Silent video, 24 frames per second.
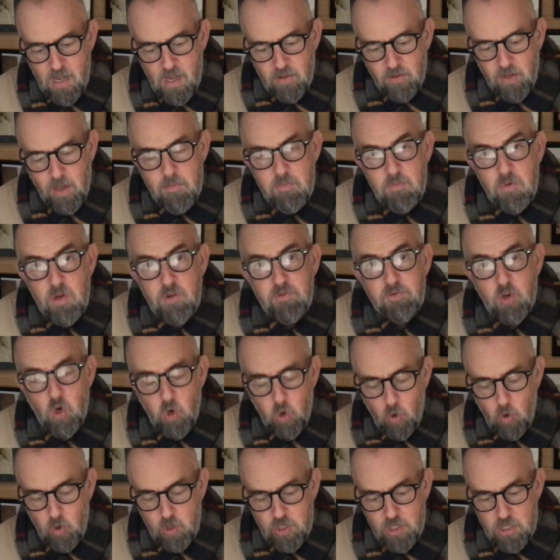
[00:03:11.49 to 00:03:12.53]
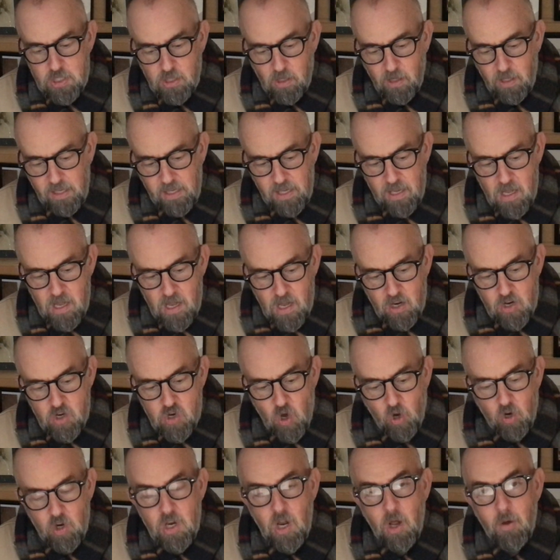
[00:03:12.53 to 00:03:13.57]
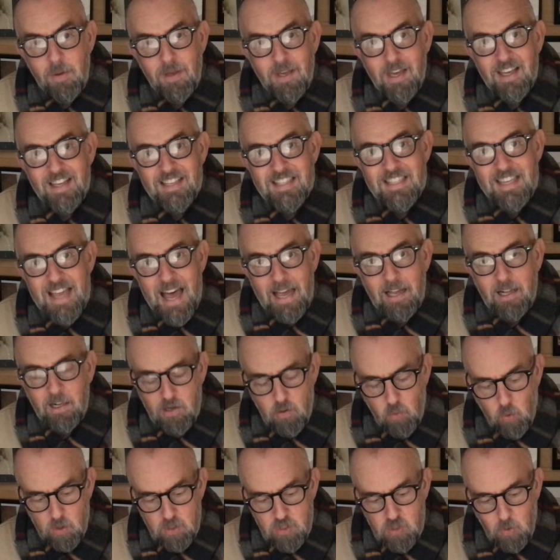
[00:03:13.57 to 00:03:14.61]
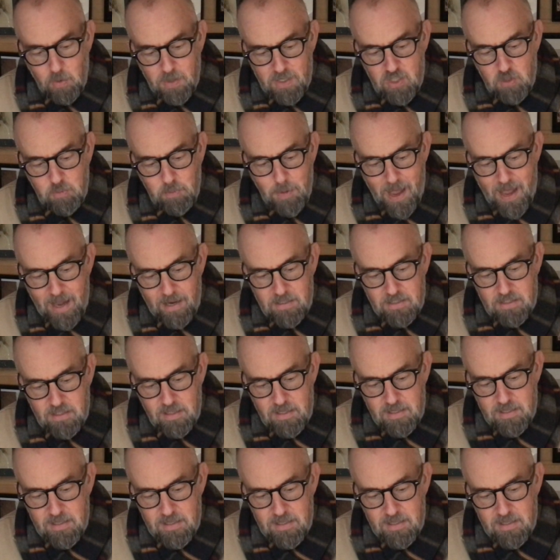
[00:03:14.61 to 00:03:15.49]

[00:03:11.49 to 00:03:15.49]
they moved cautiously, not knowing exactly what to expect.